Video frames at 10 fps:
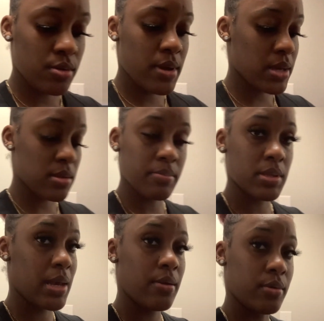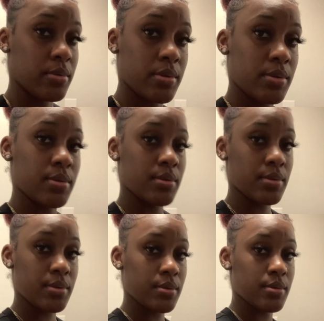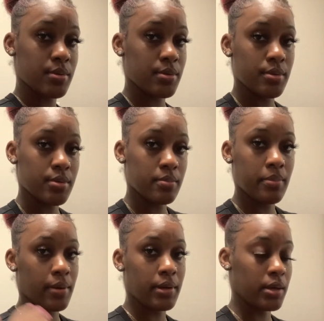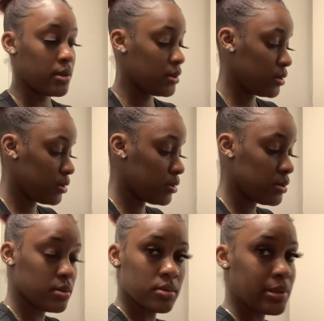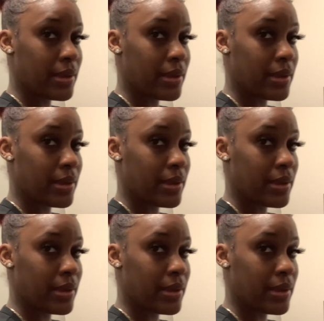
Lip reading: got some potatoes. Period. That